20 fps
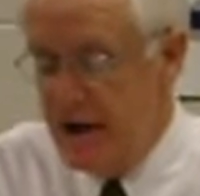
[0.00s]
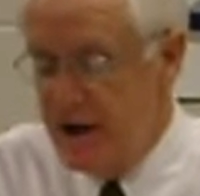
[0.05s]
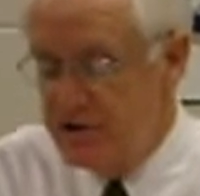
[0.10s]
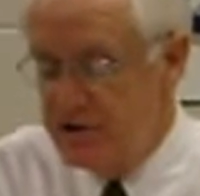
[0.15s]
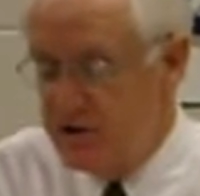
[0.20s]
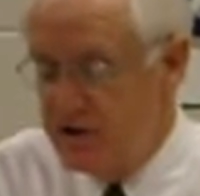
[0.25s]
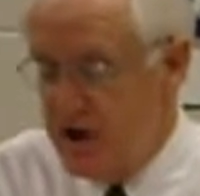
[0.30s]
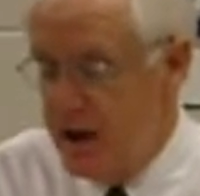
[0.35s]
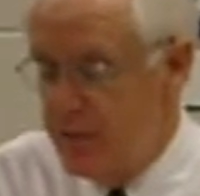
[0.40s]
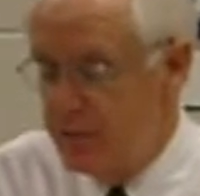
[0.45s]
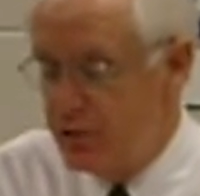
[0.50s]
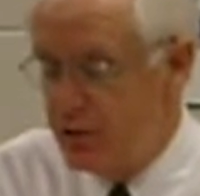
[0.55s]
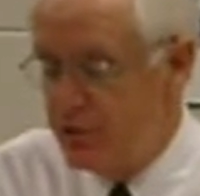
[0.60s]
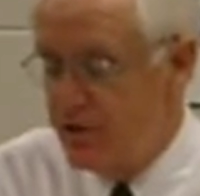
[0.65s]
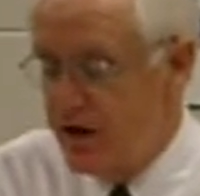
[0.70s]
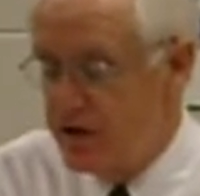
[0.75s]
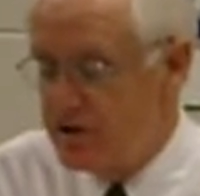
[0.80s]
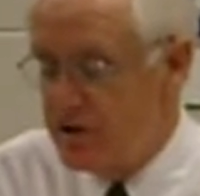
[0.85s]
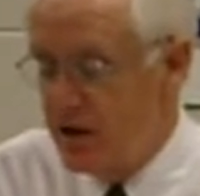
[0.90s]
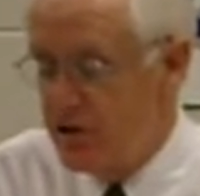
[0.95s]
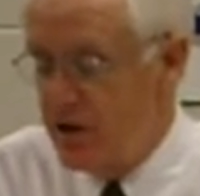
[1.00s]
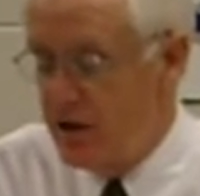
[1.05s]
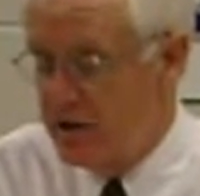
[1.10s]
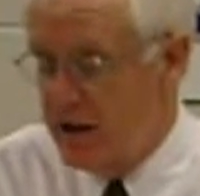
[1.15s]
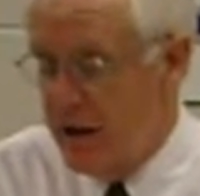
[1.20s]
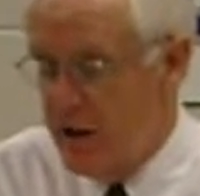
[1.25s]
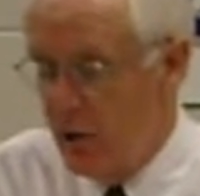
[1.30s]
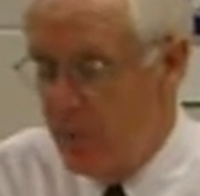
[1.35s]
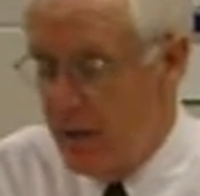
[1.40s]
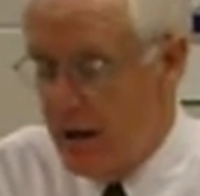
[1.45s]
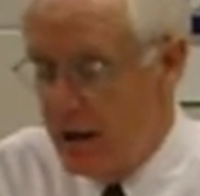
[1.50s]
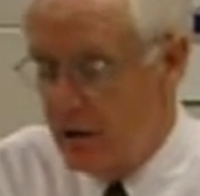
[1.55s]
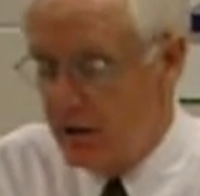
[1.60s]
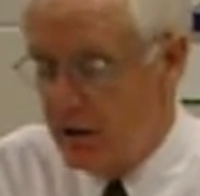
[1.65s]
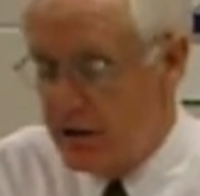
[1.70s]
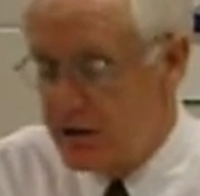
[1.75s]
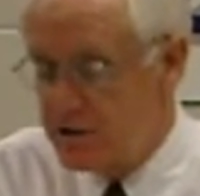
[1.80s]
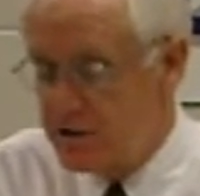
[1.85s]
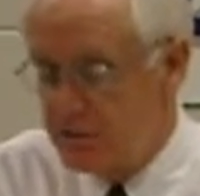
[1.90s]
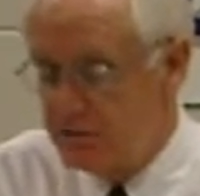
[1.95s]
As the game progressed, I thought they outbattled
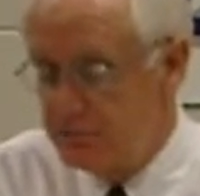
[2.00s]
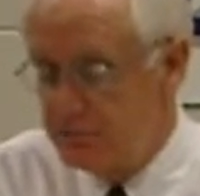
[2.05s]
us.